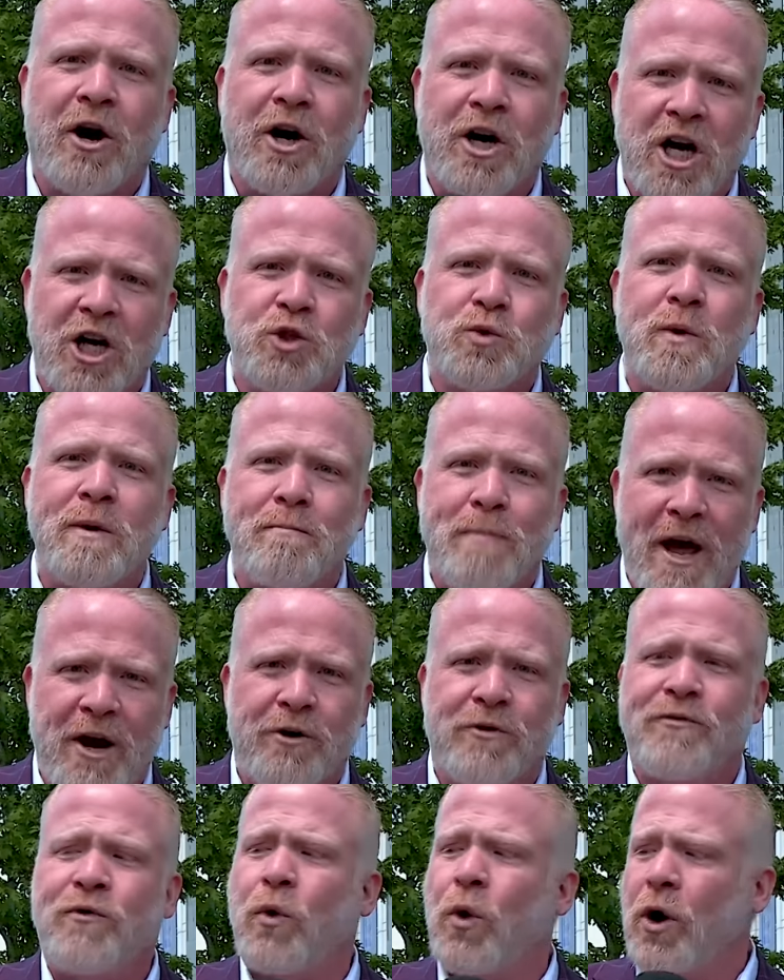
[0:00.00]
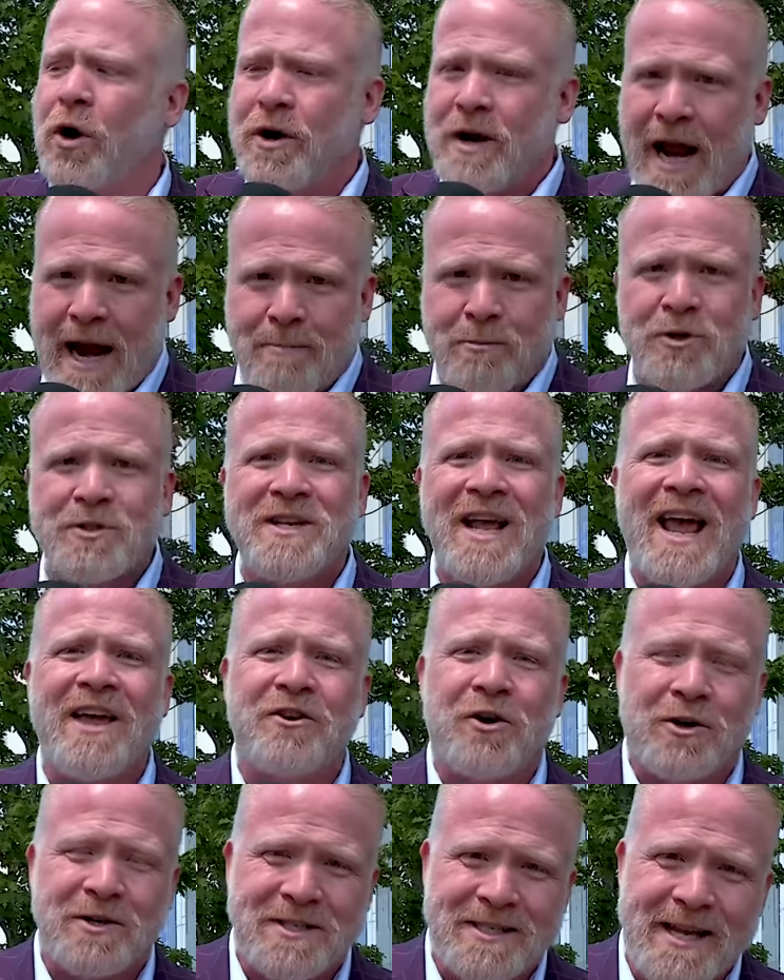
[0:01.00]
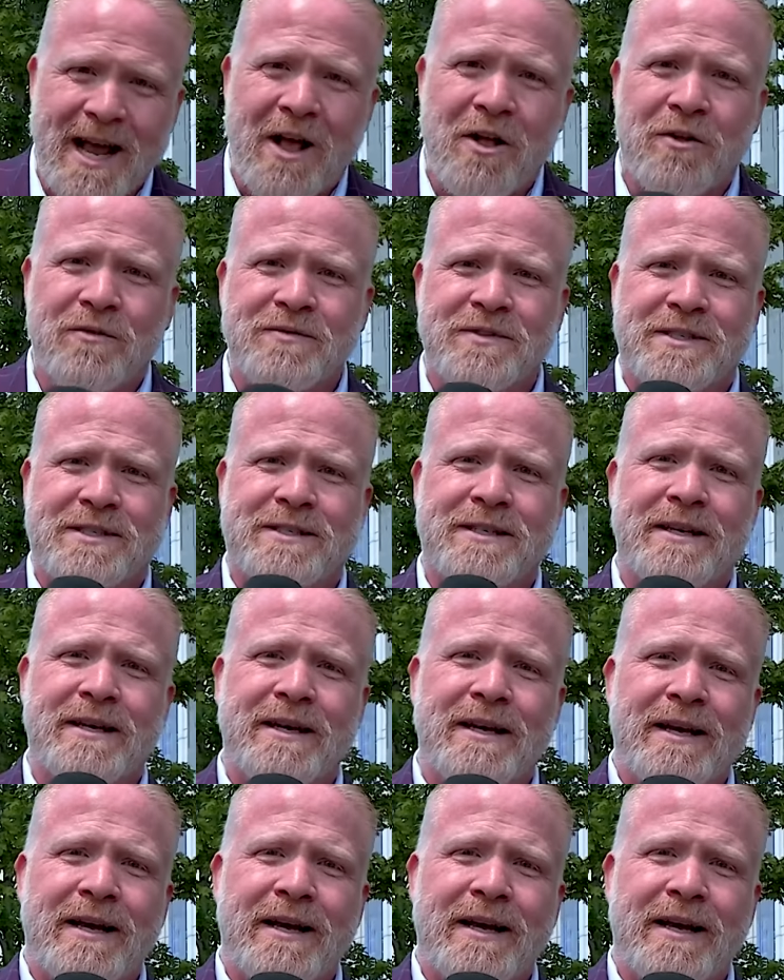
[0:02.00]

our country better for our neighbors and ourselves.